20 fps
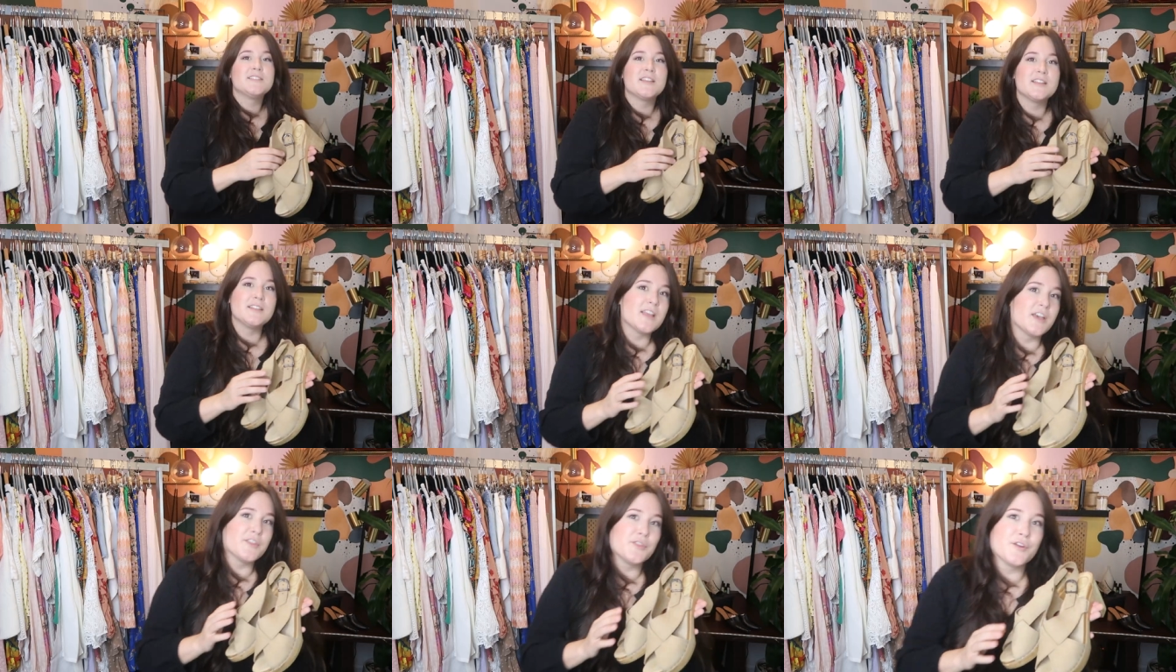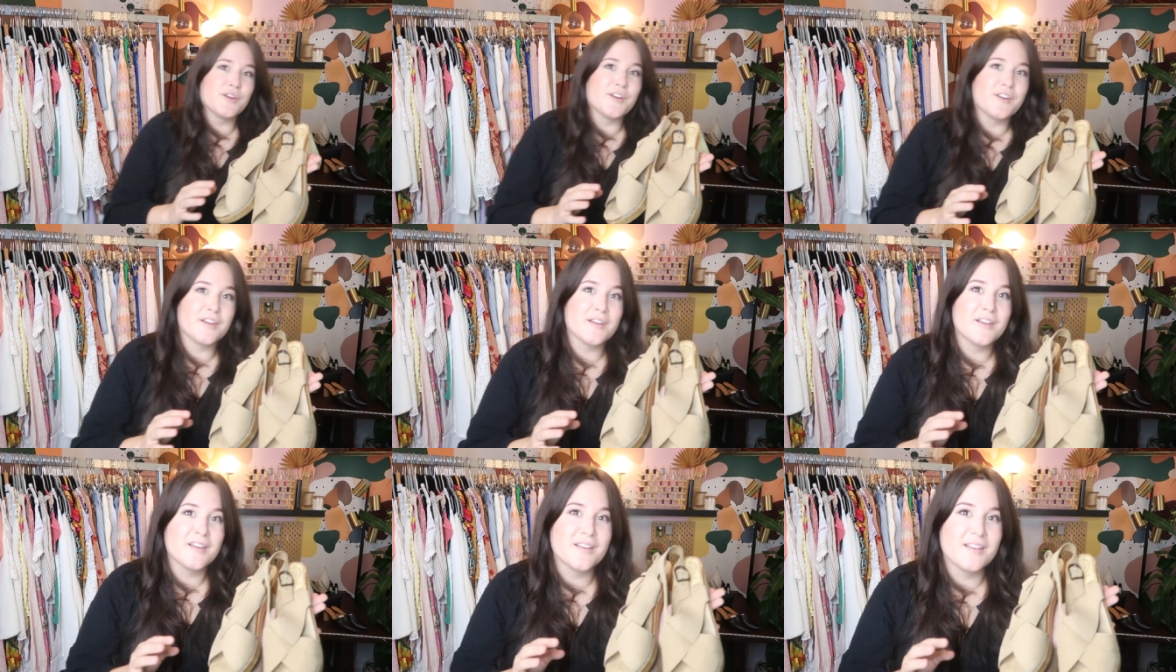is
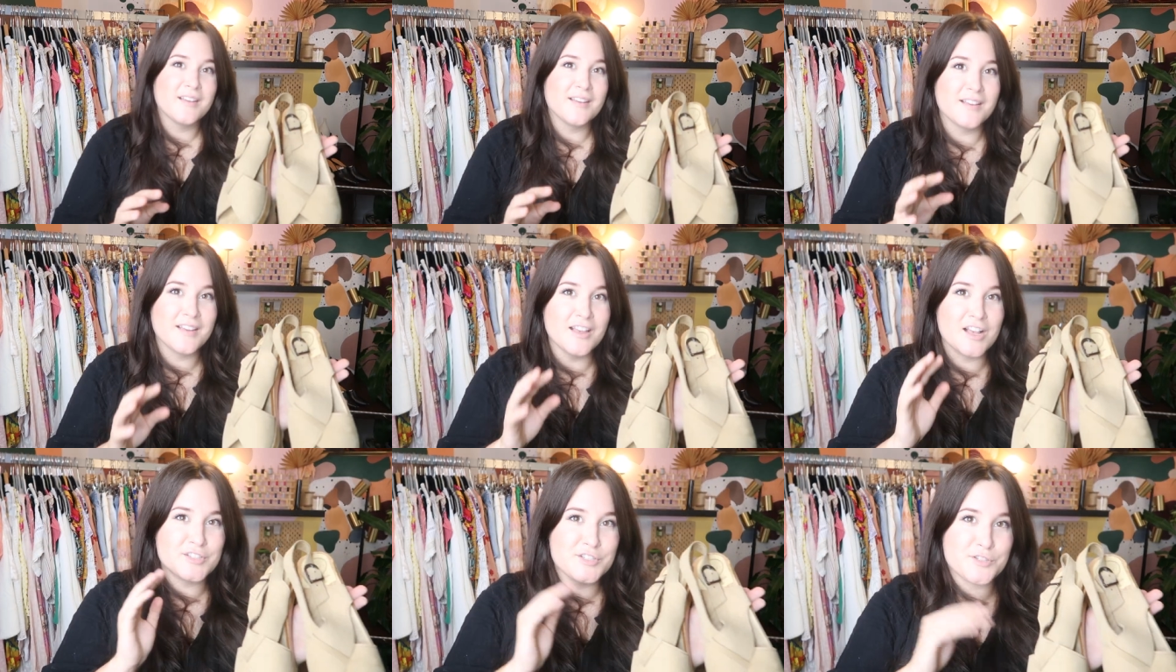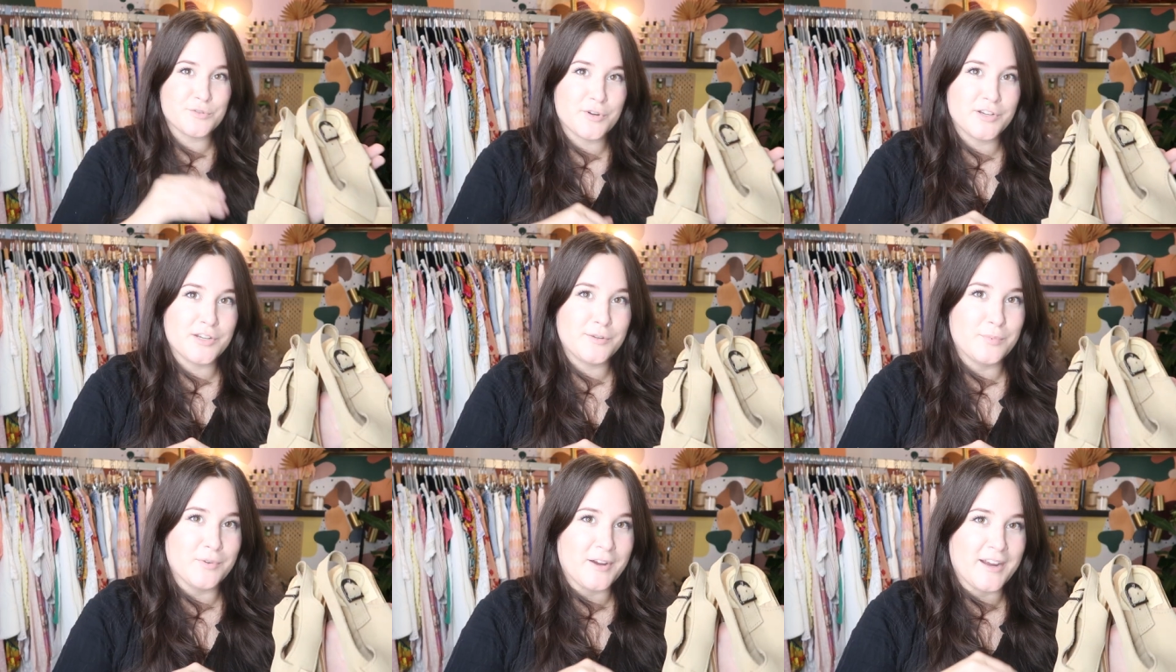another
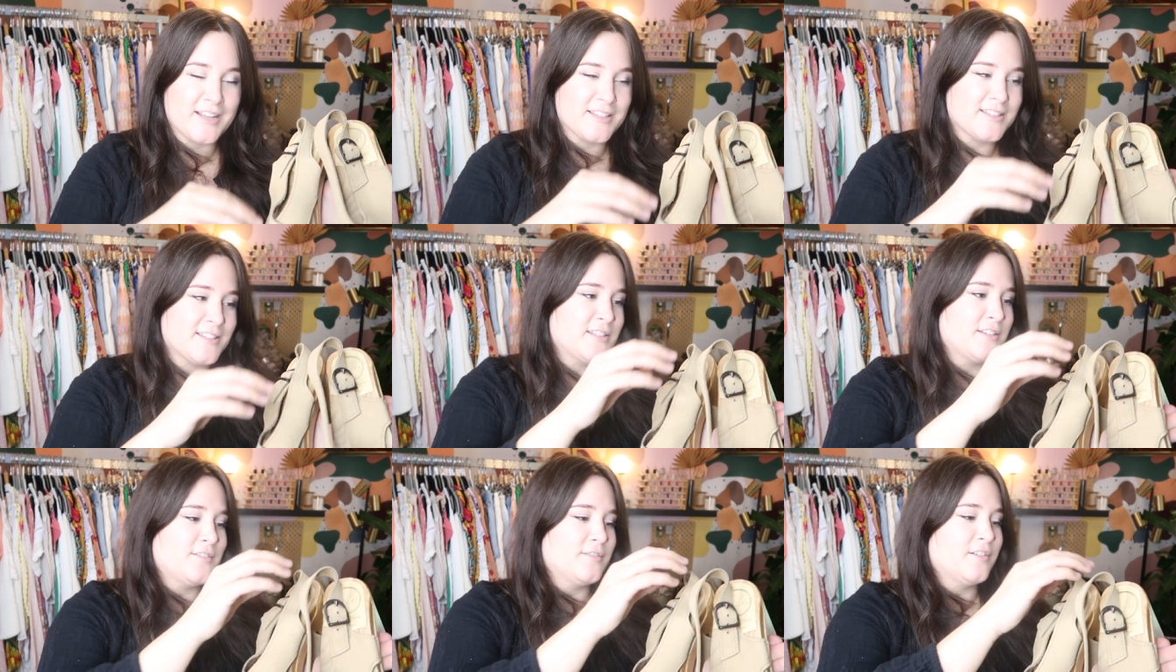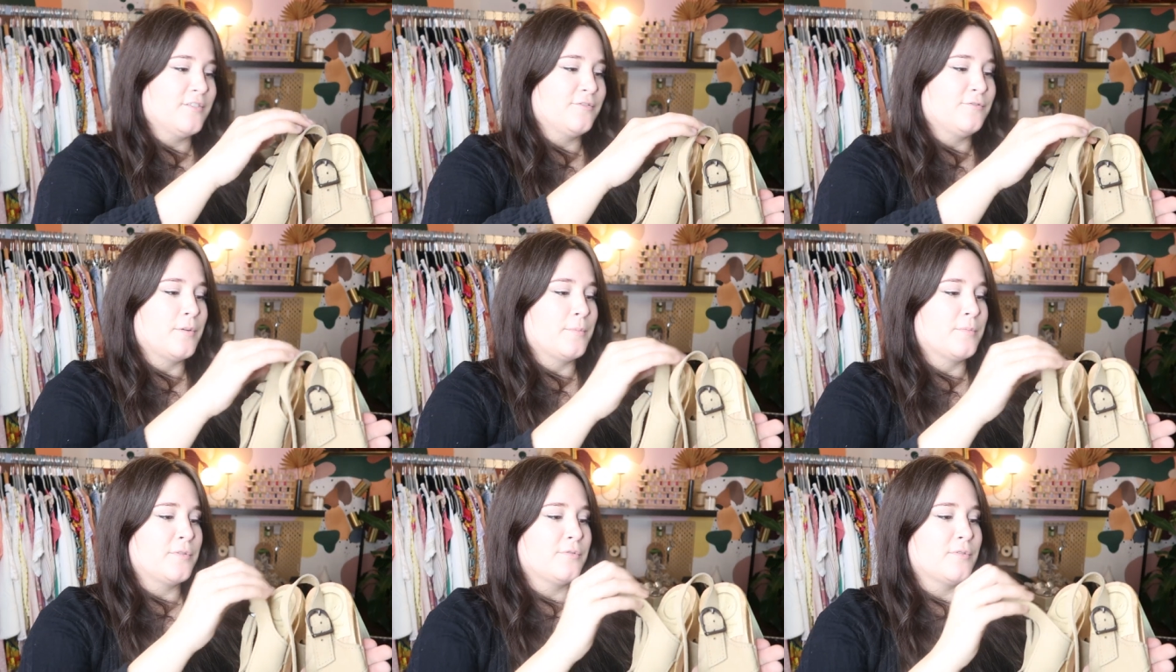Assorted Brands
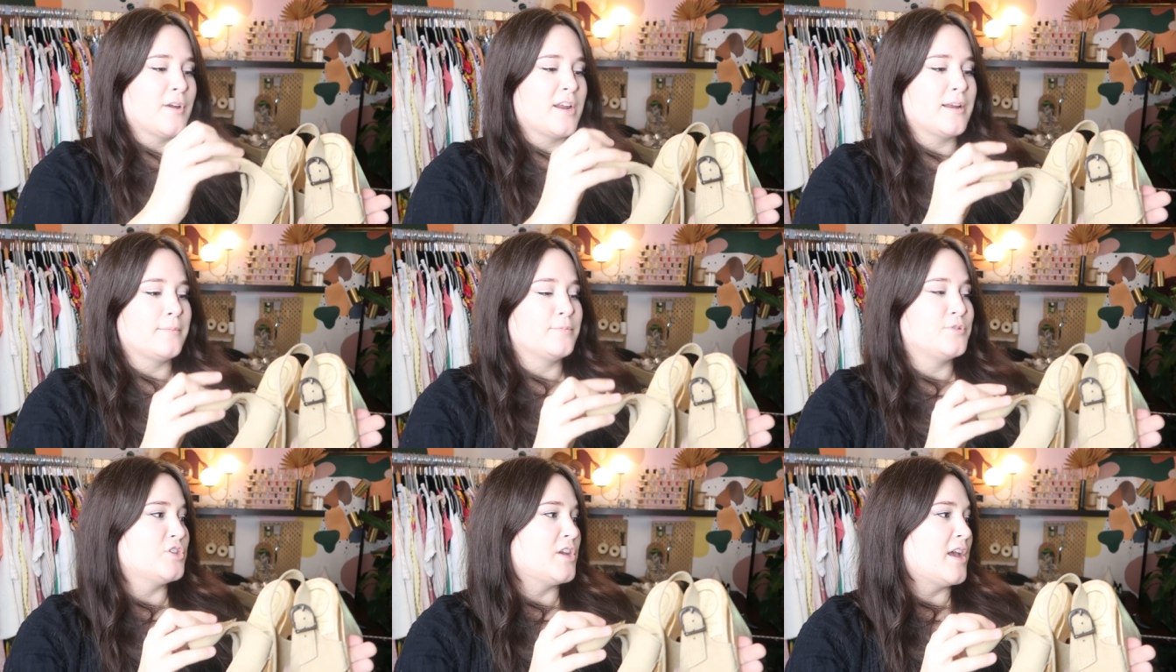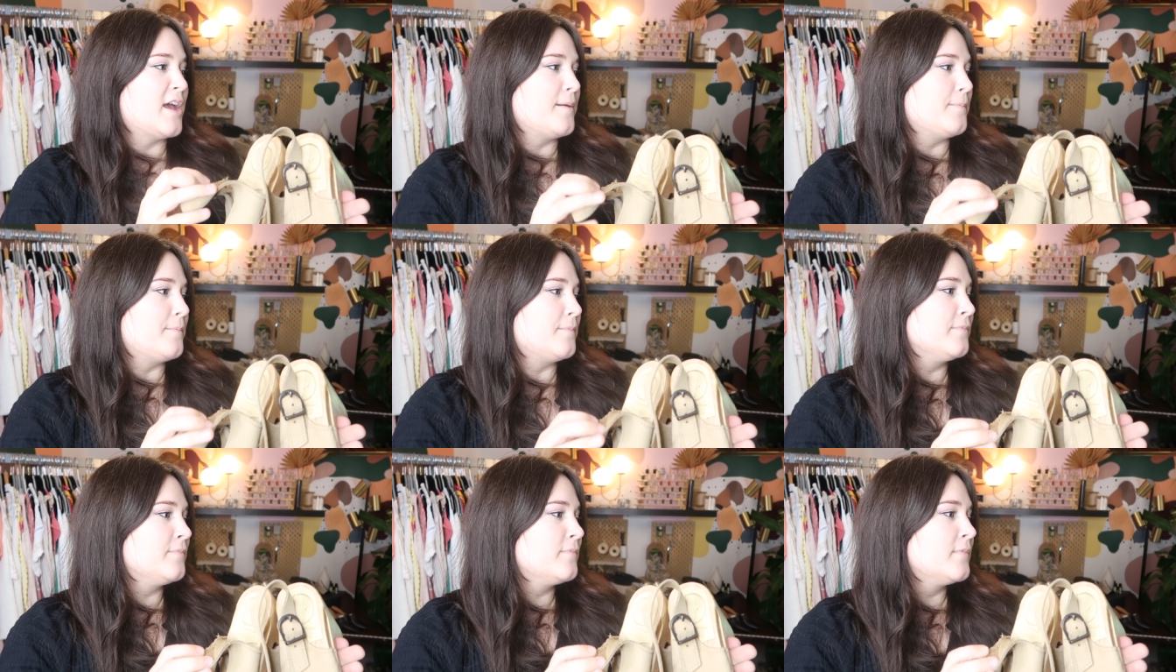from ThredUp
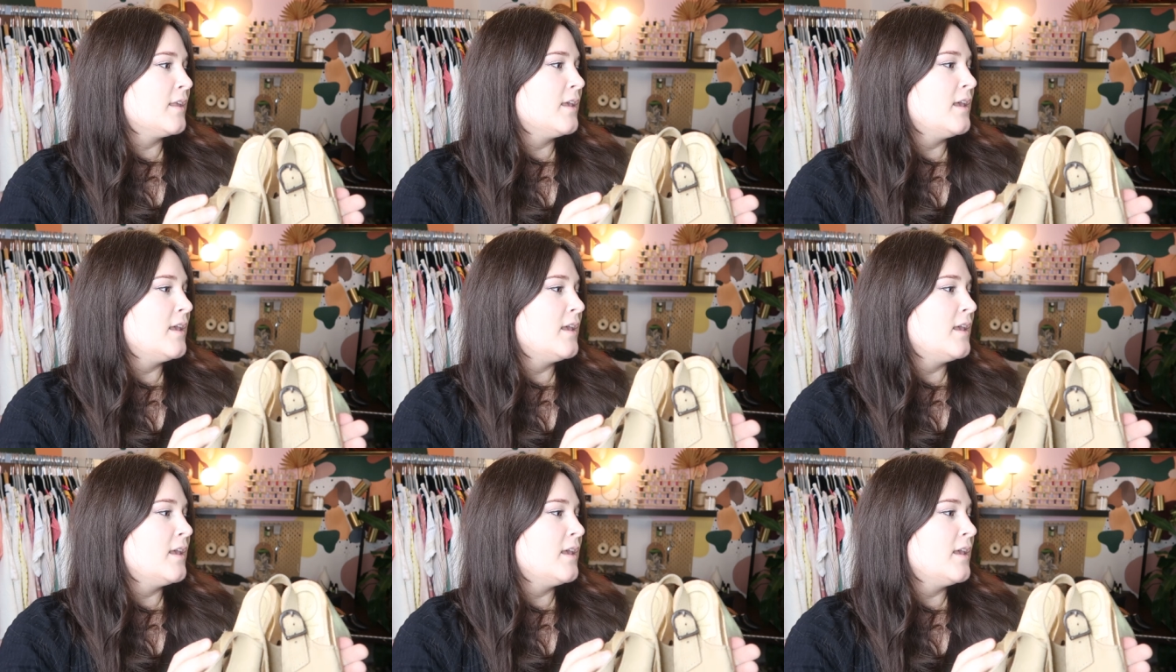Gem.